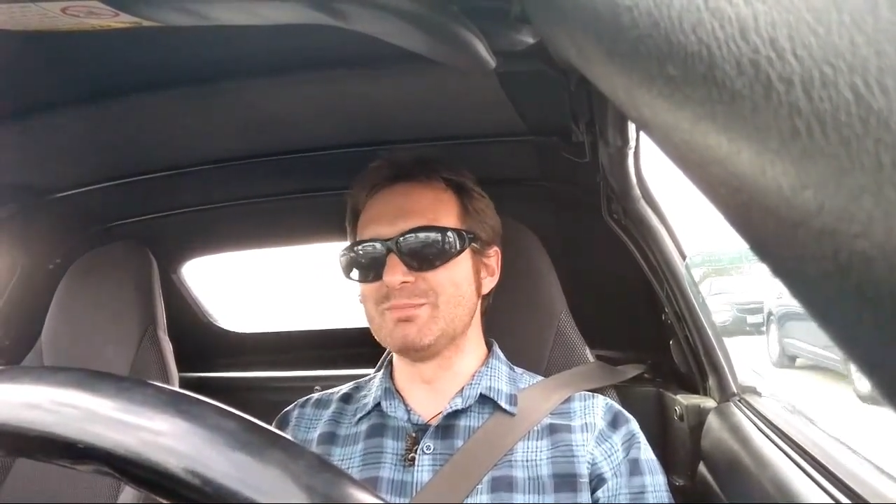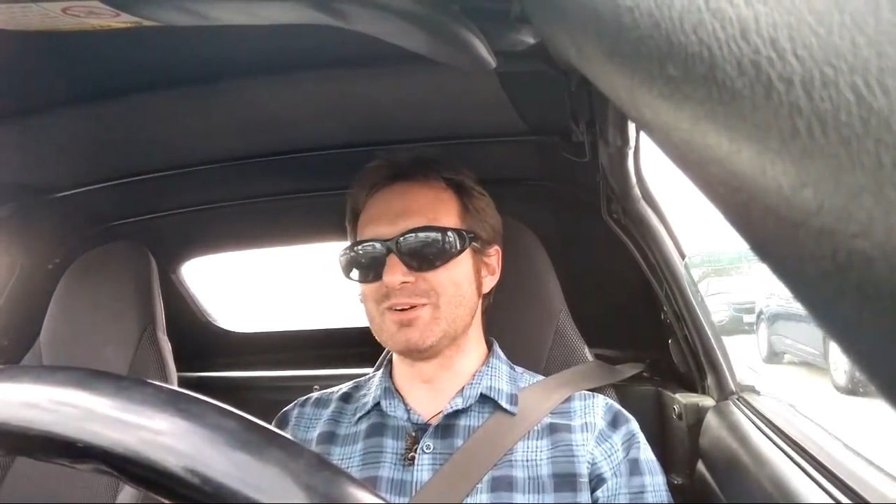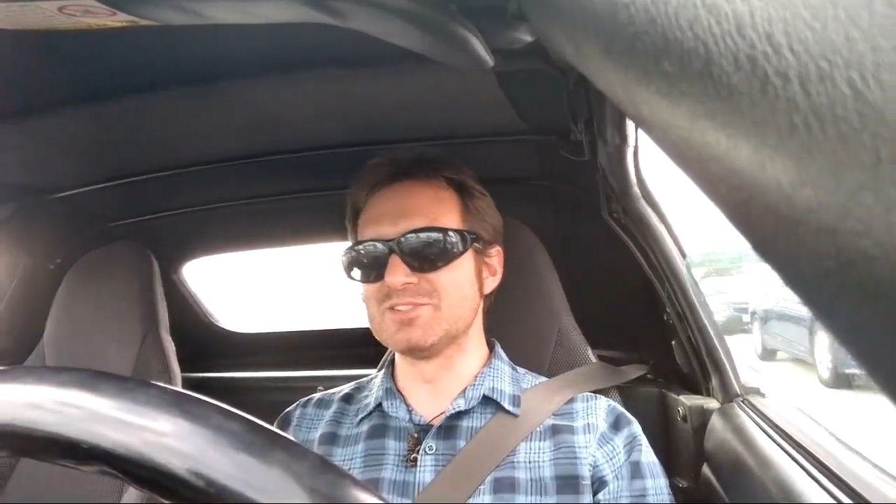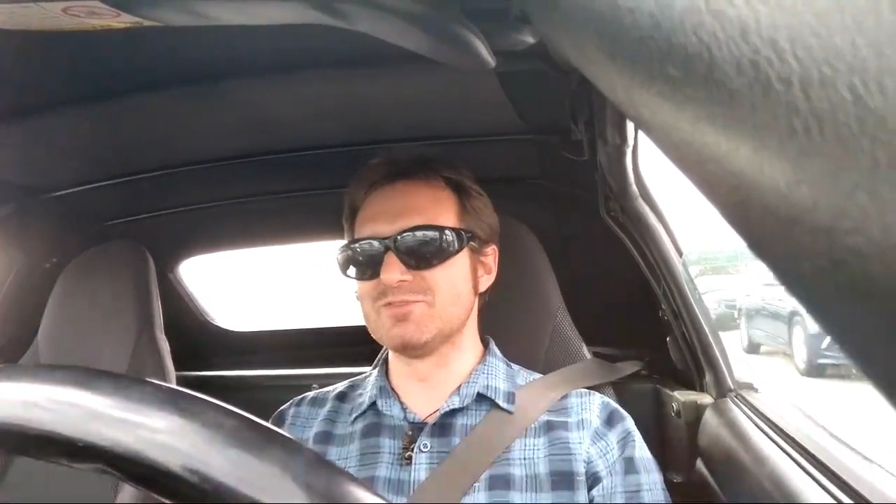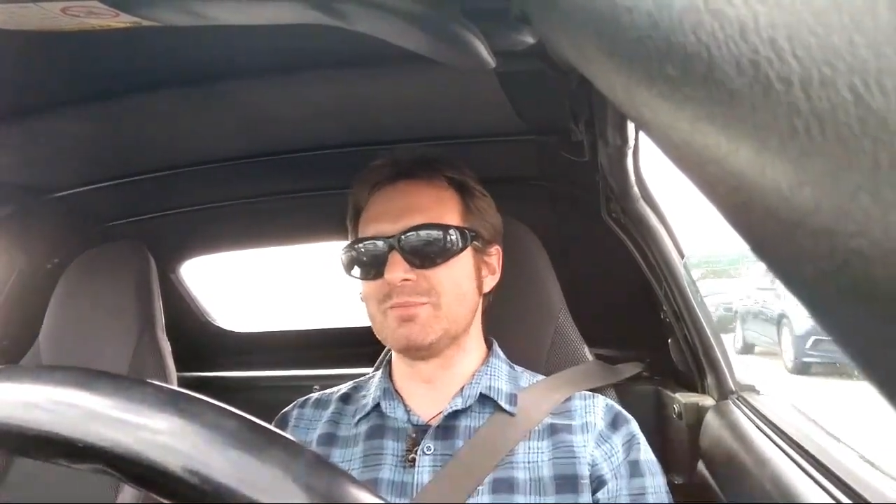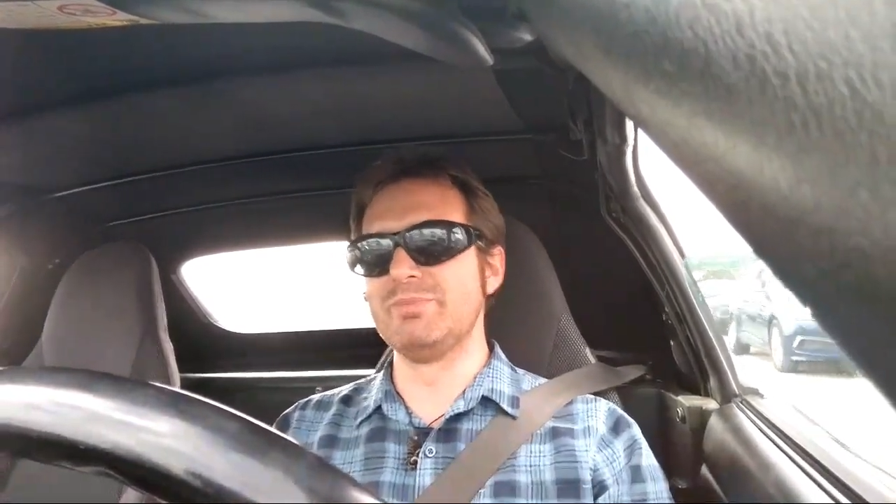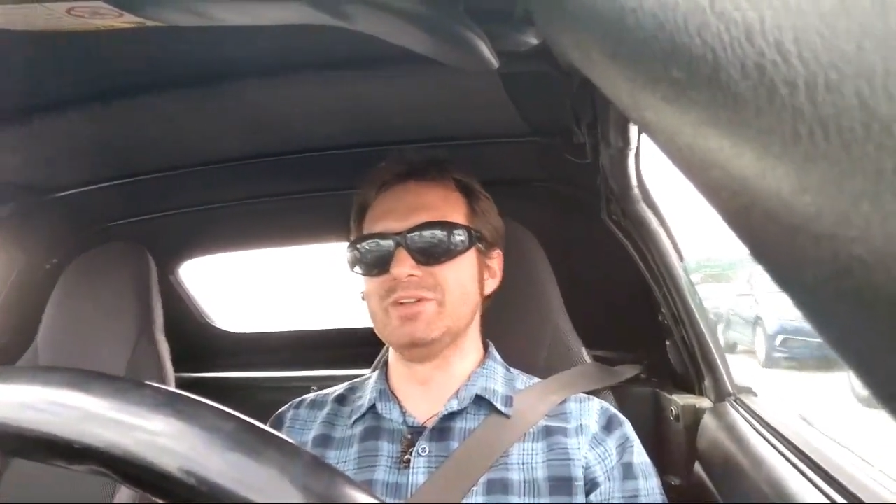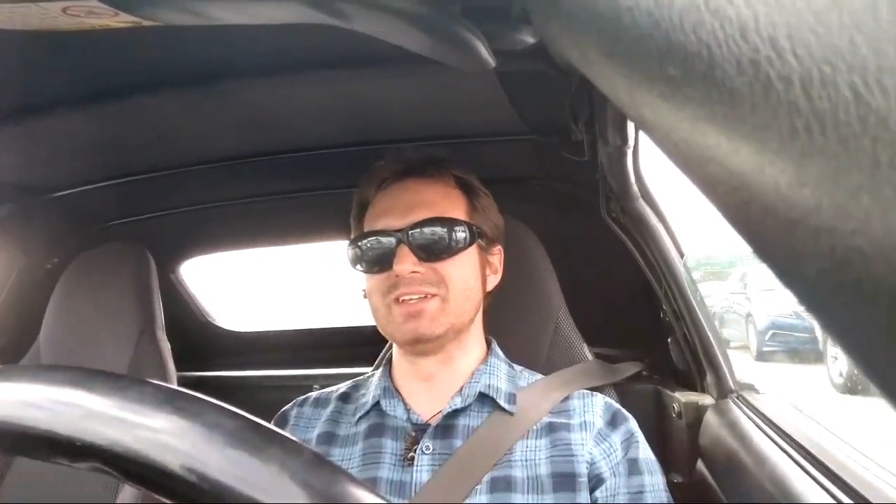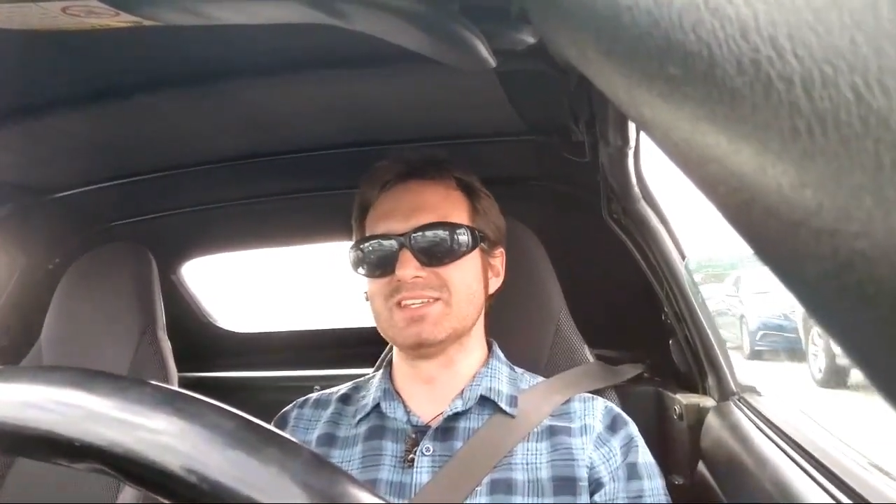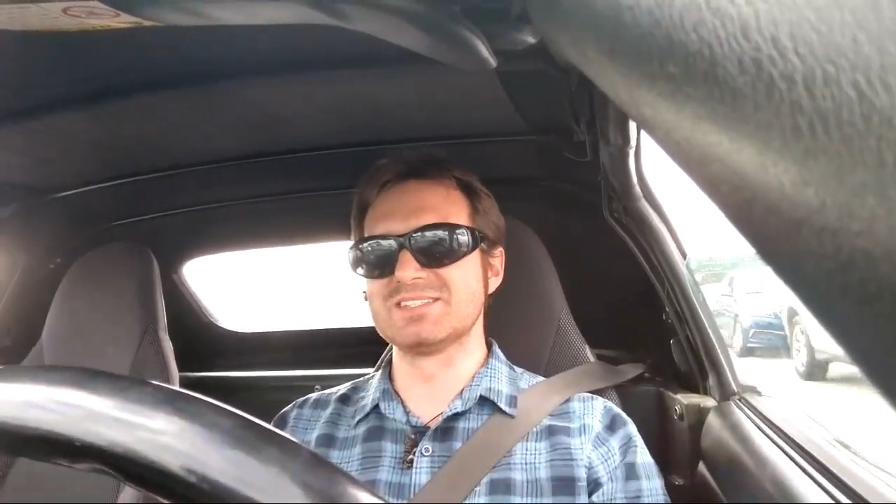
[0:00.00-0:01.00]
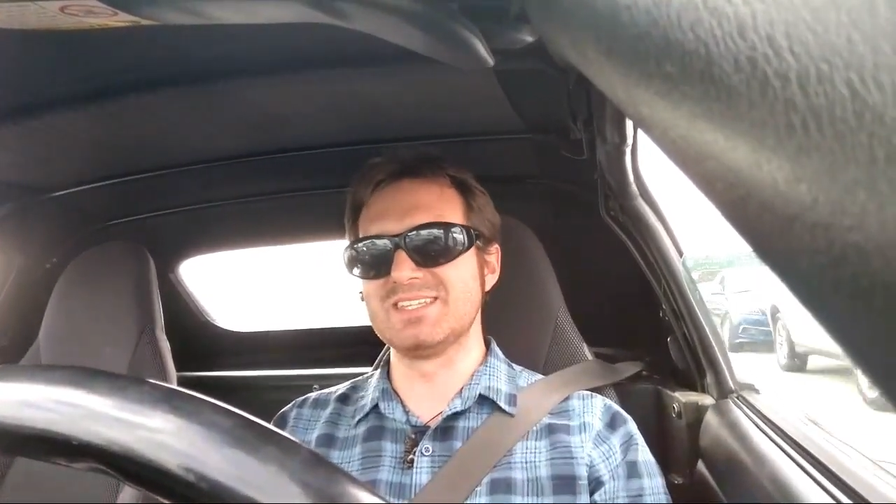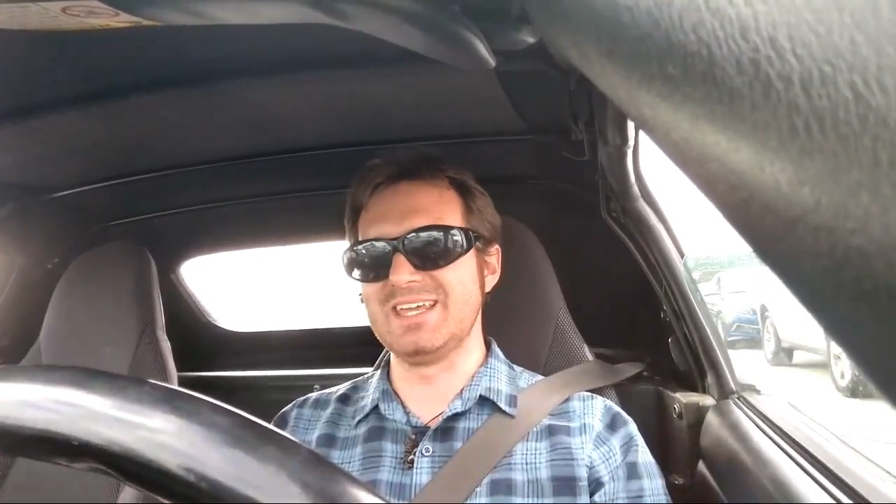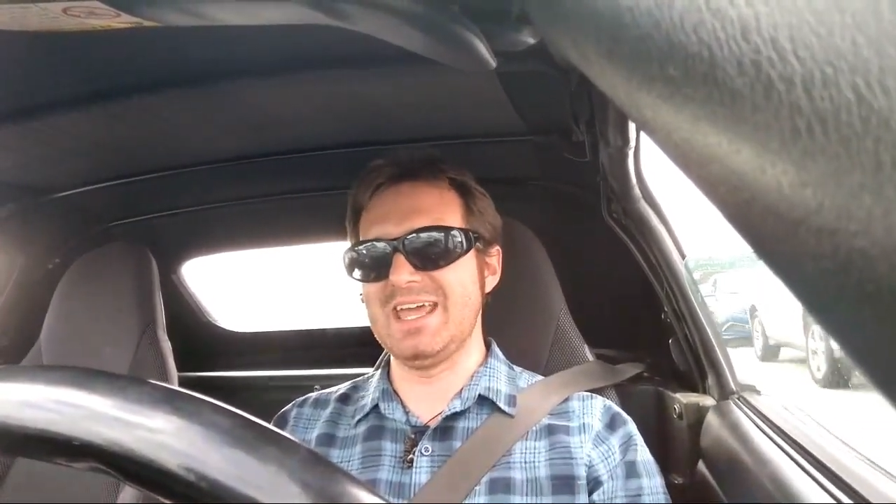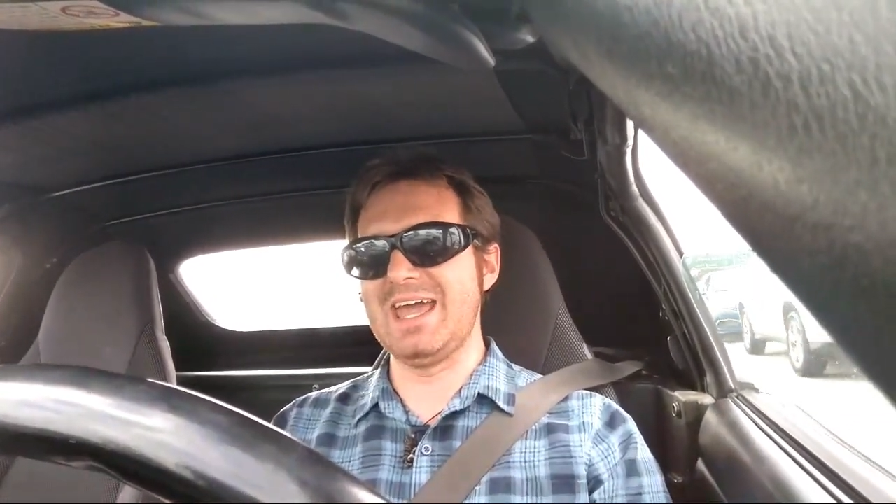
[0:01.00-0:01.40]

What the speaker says: person for building this thing